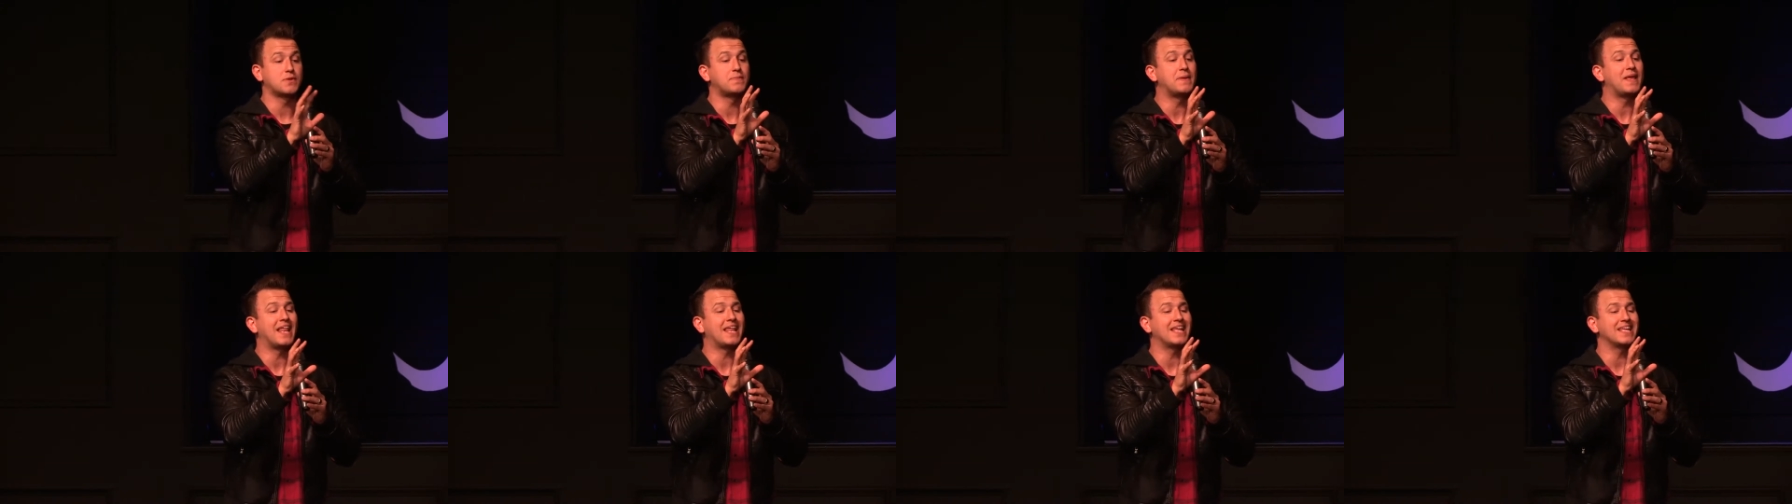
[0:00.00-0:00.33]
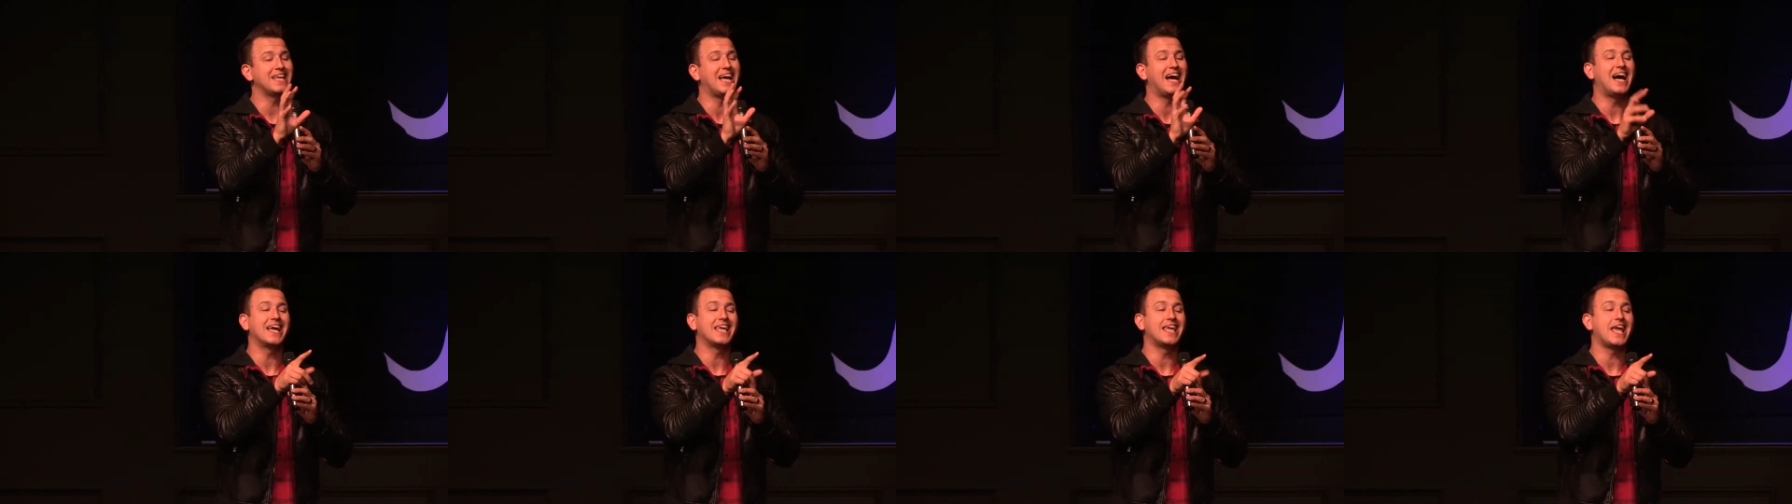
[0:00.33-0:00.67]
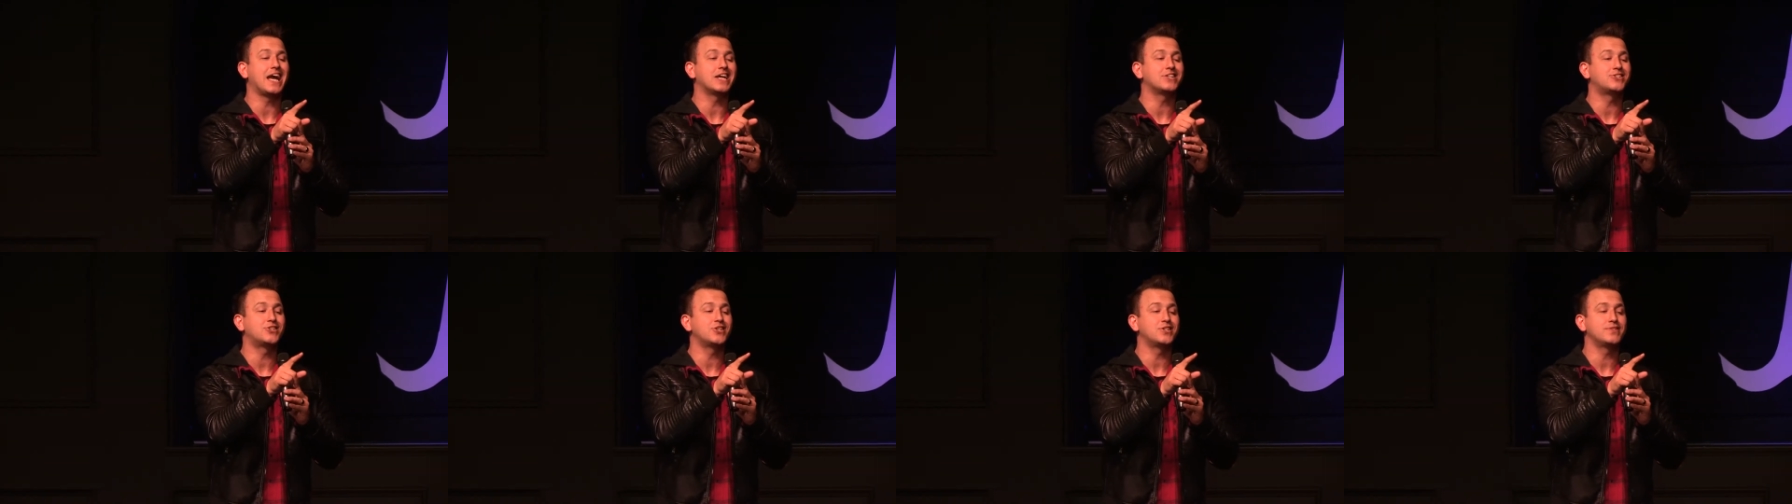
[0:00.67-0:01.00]
Be like, ah, yeah,
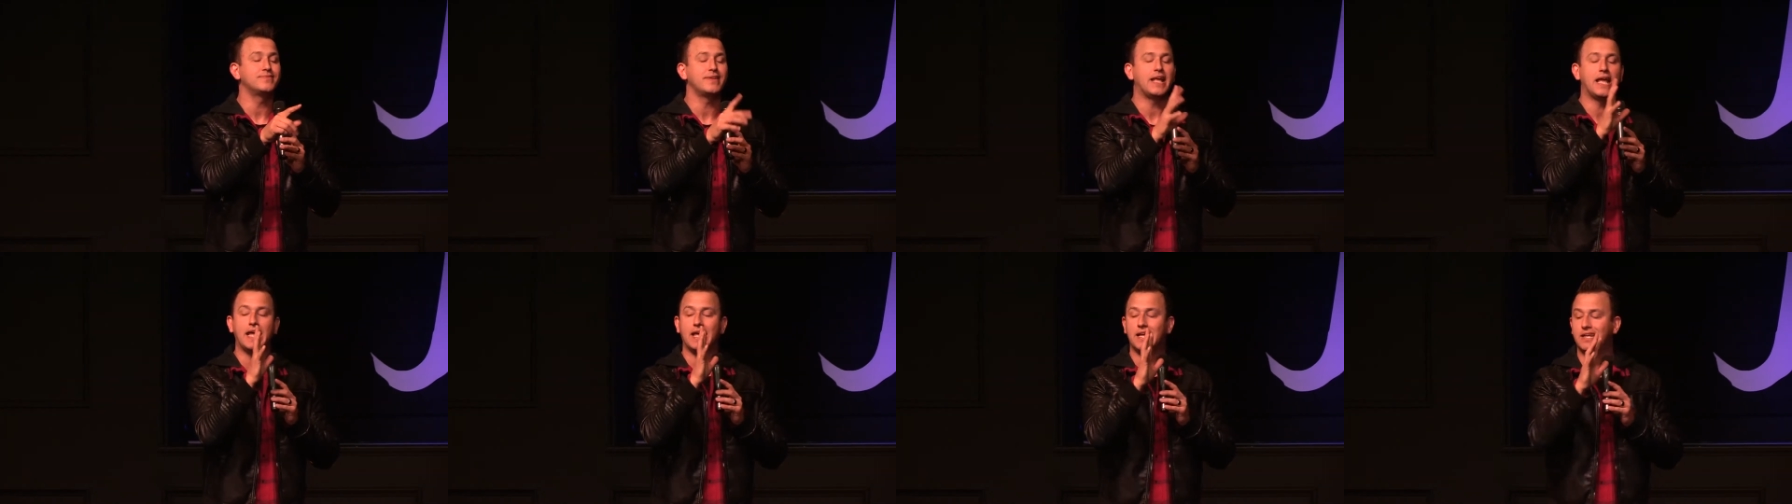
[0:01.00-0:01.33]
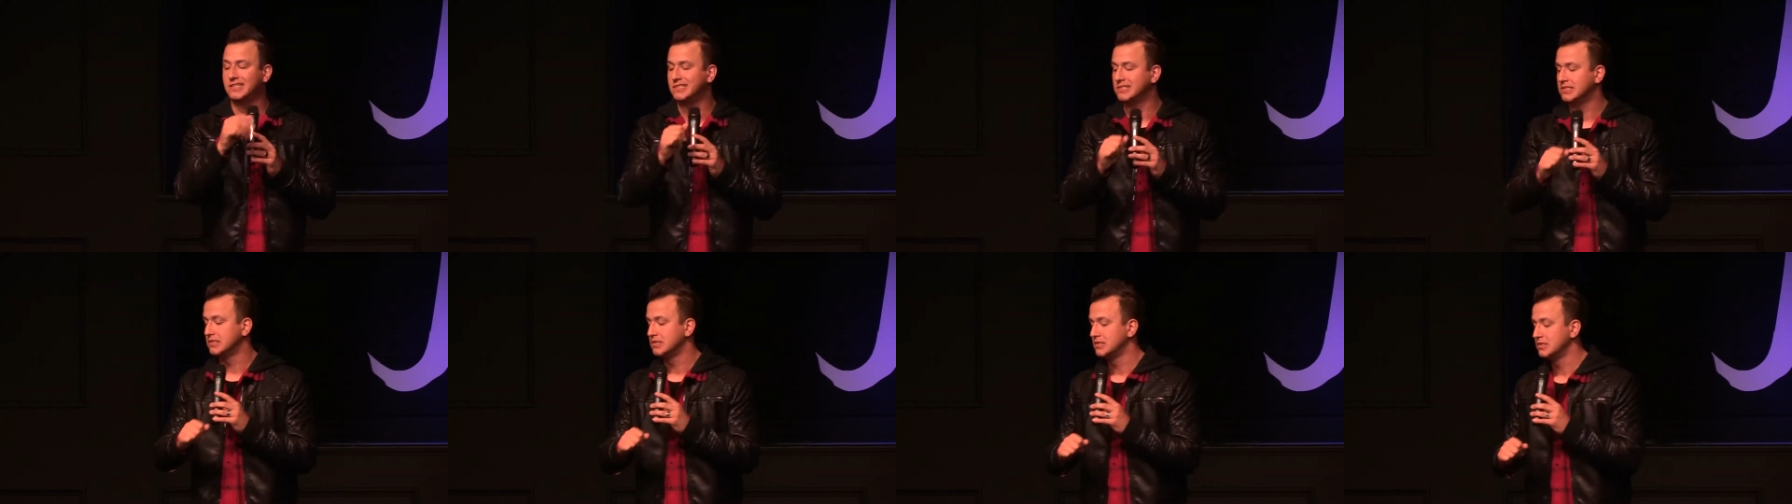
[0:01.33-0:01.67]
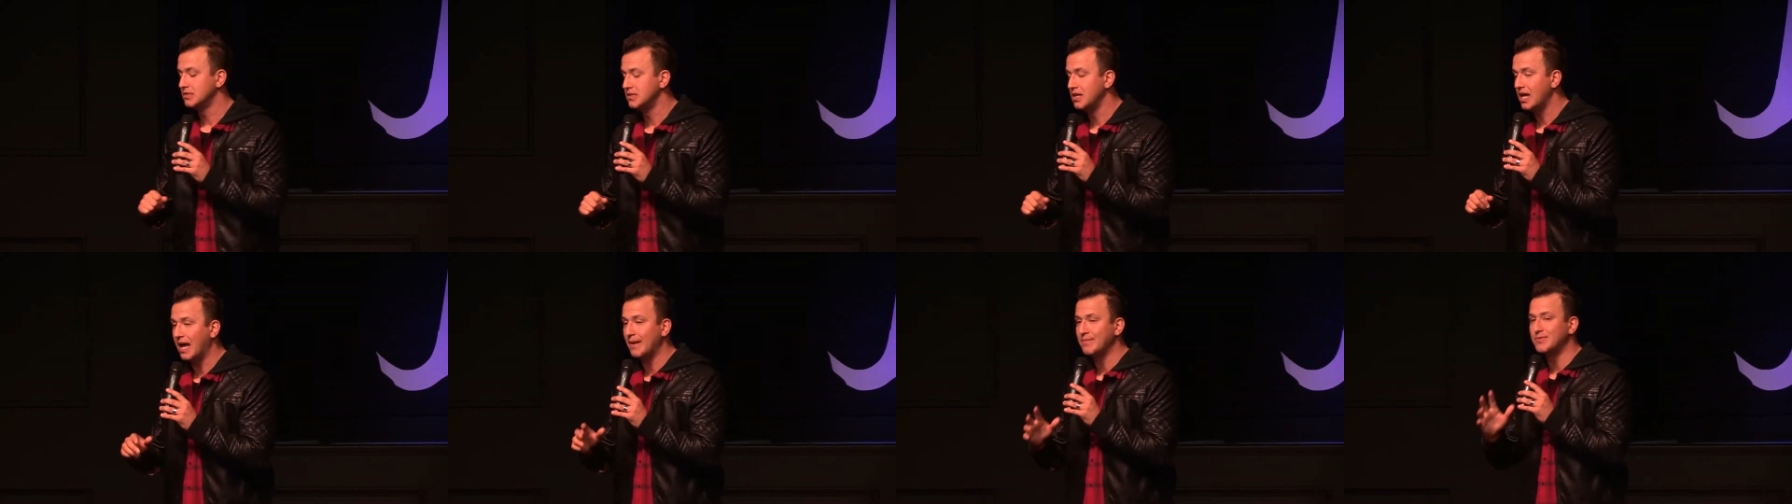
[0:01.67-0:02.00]
I should. Eh,
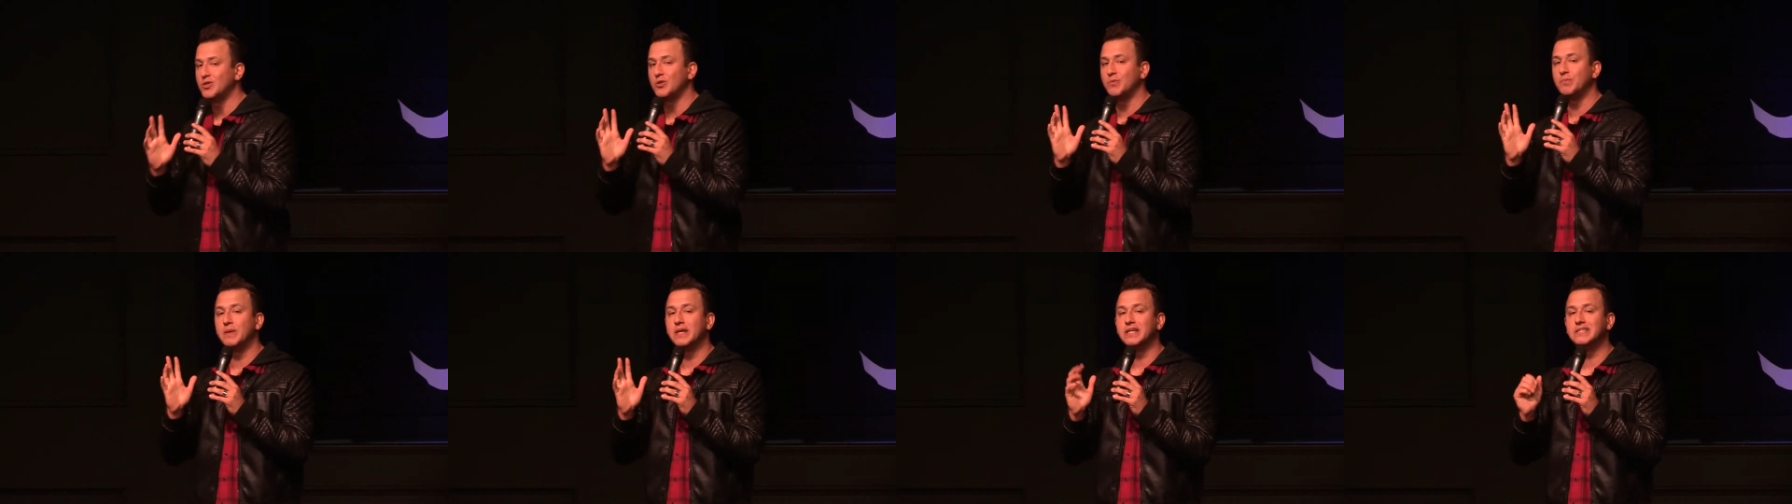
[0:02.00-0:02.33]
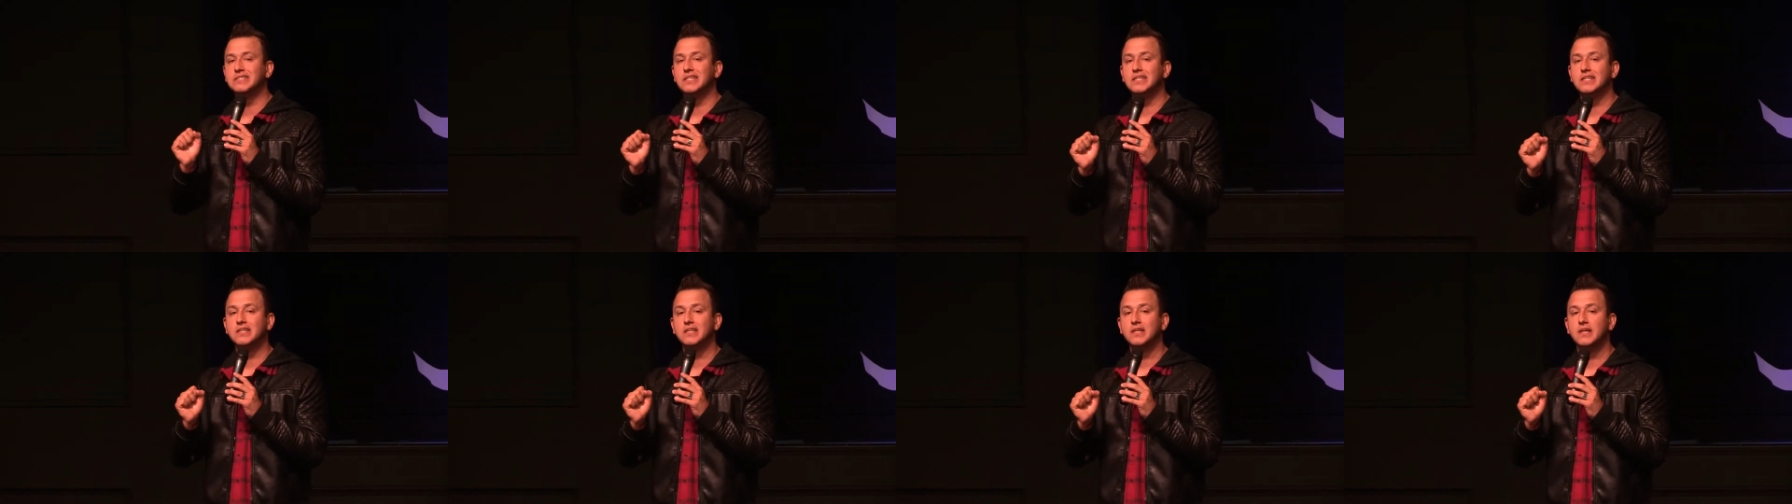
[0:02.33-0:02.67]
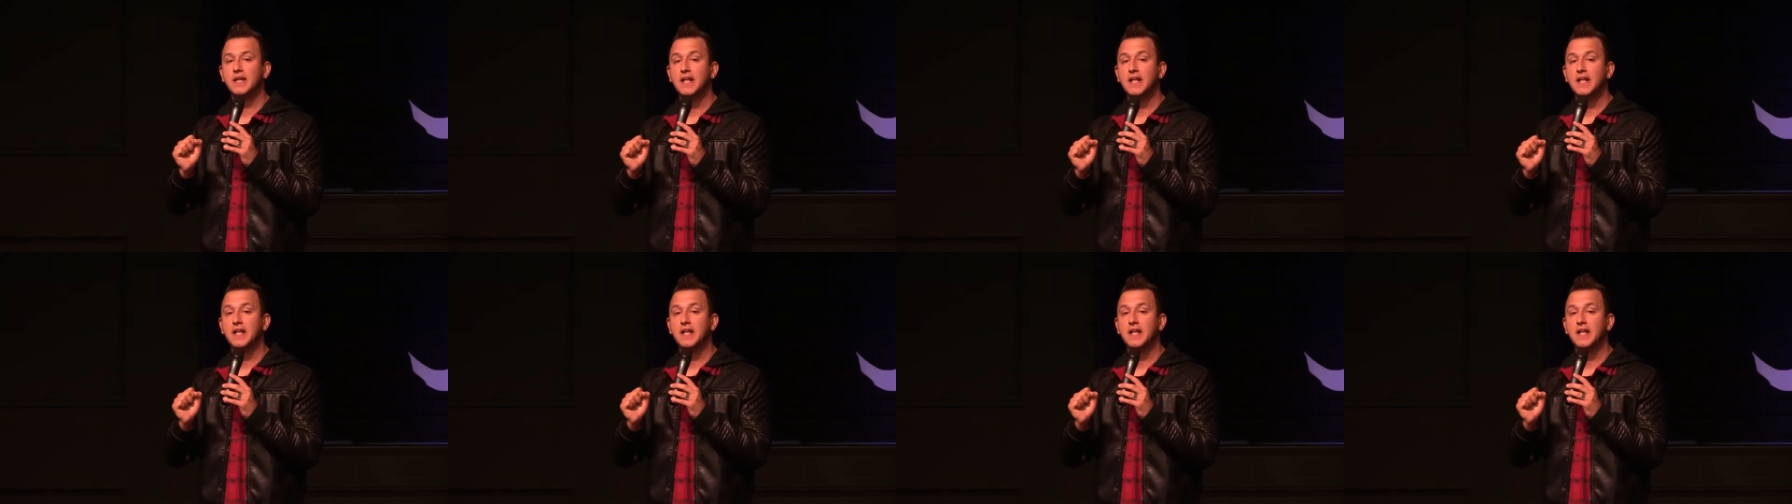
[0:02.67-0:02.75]
I'm too busy.